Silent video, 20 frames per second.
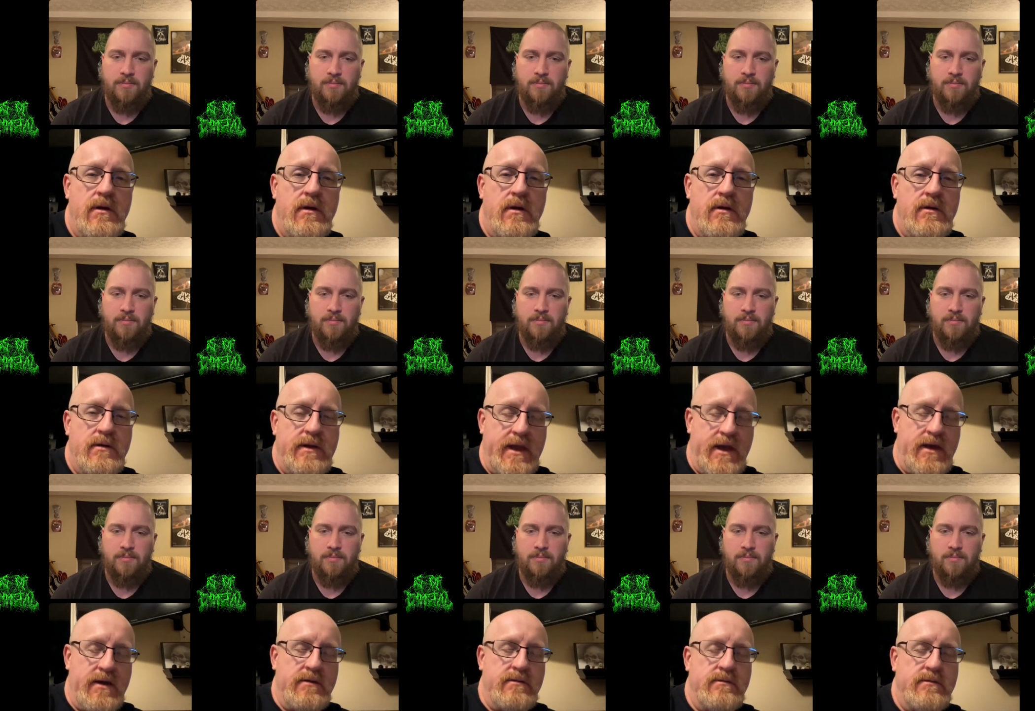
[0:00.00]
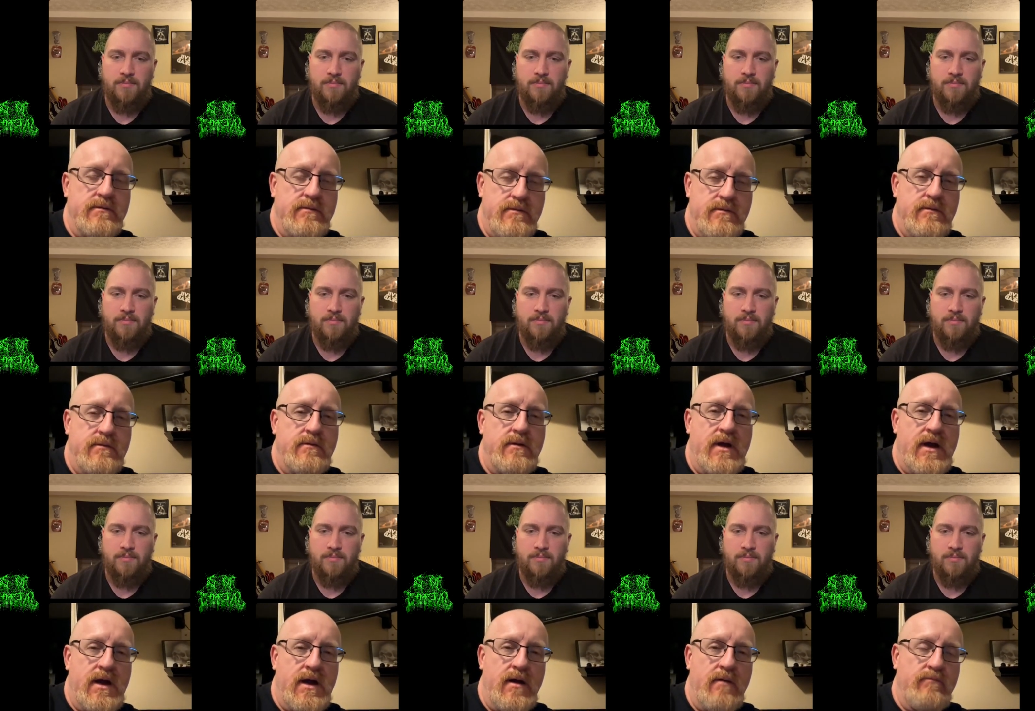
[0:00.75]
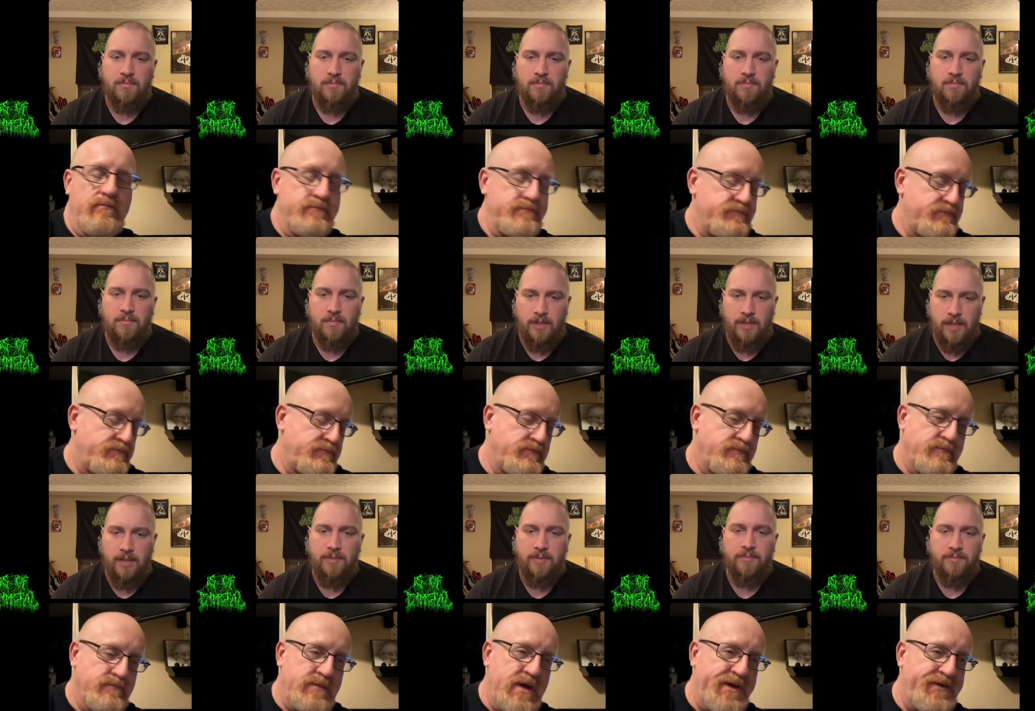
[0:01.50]
Speaker 1: Yeah. Um, yeah.
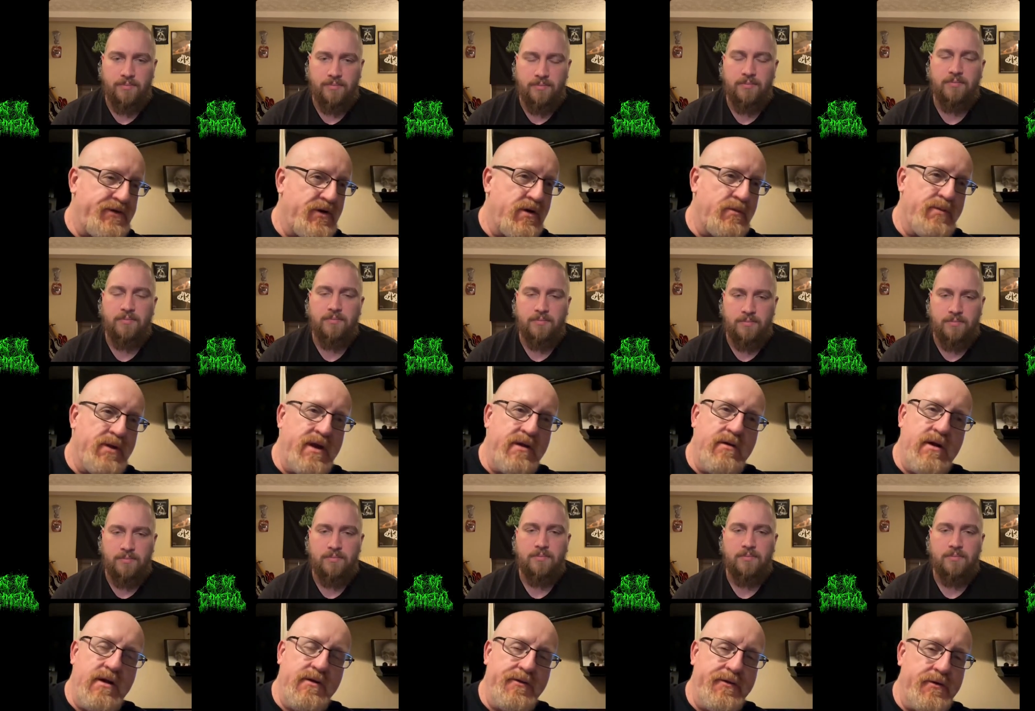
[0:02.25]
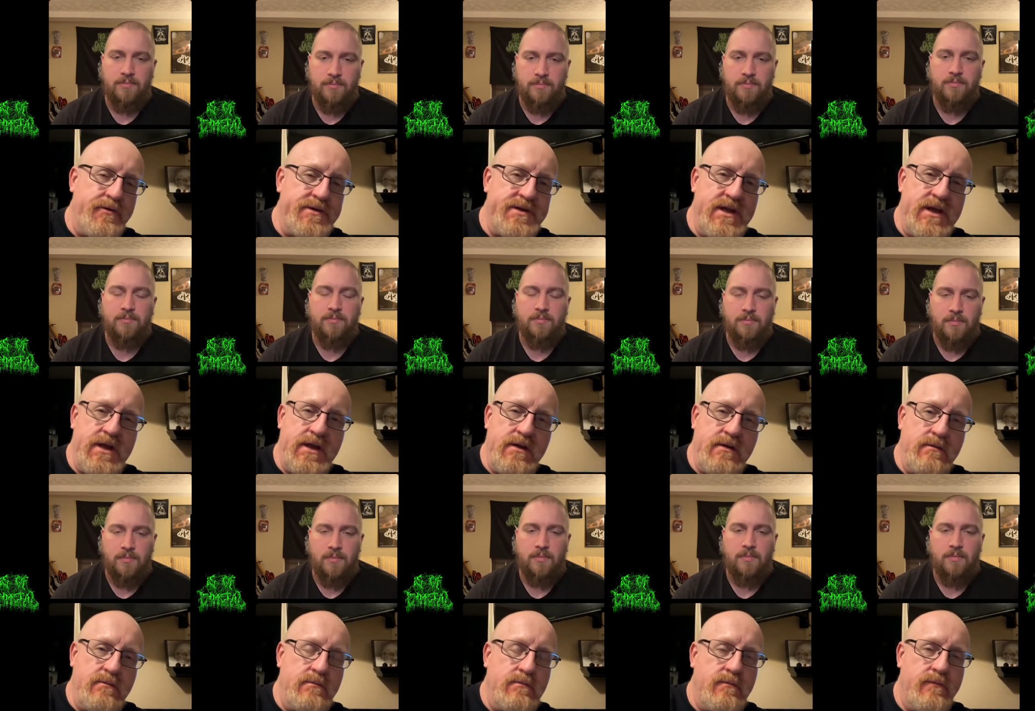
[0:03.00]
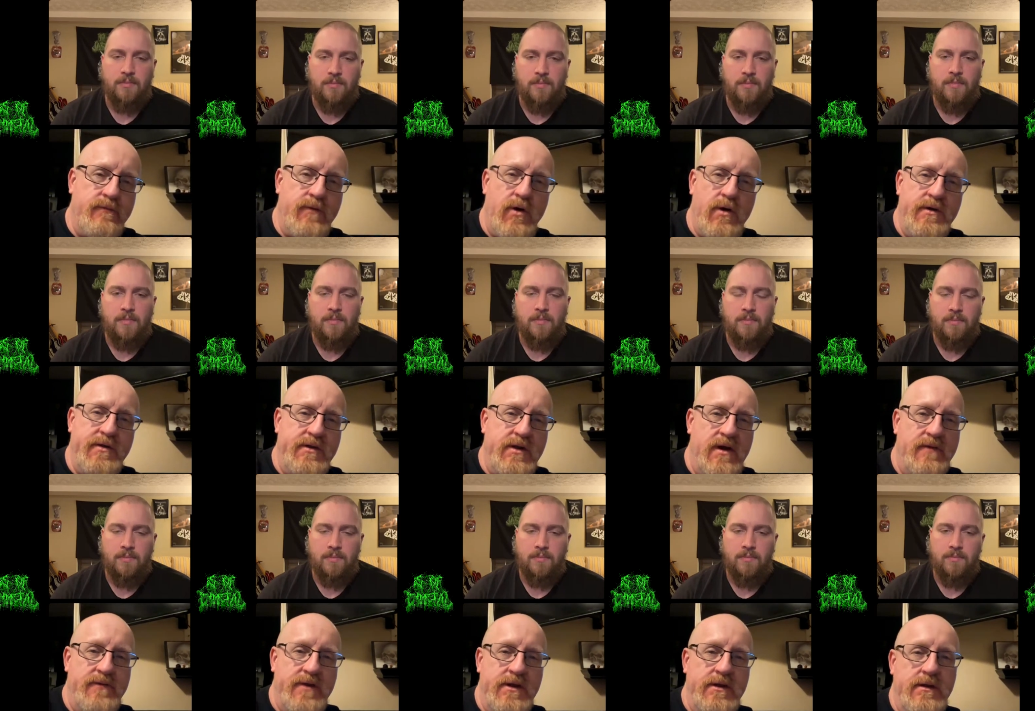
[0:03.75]
I started playing when I was 13. I've always
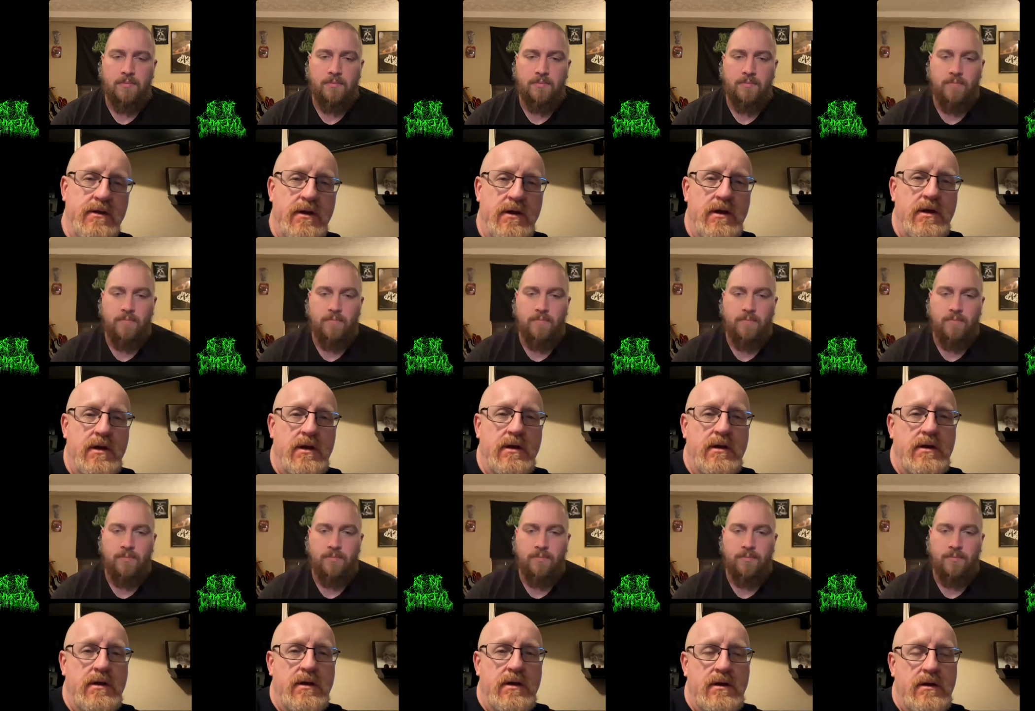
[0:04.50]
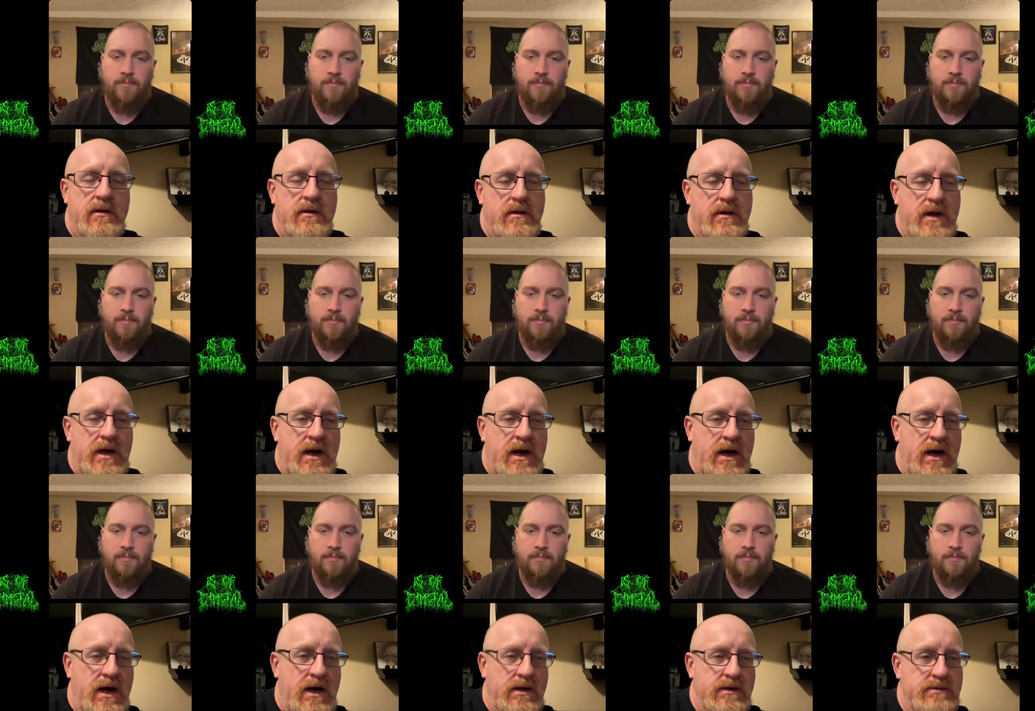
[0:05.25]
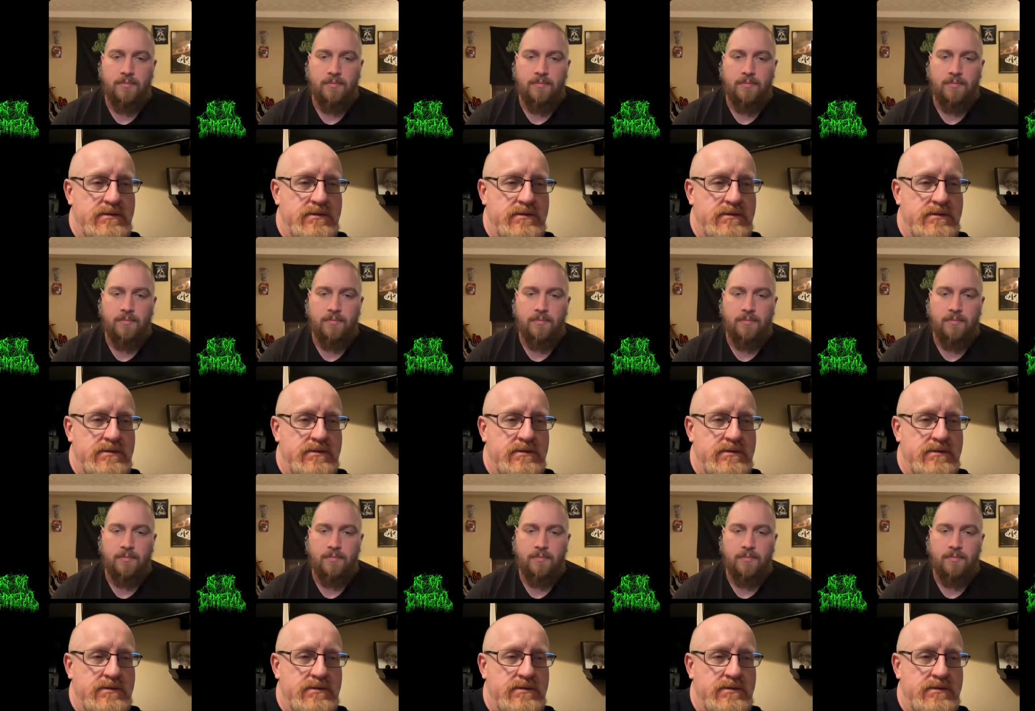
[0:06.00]
loved it. Uh,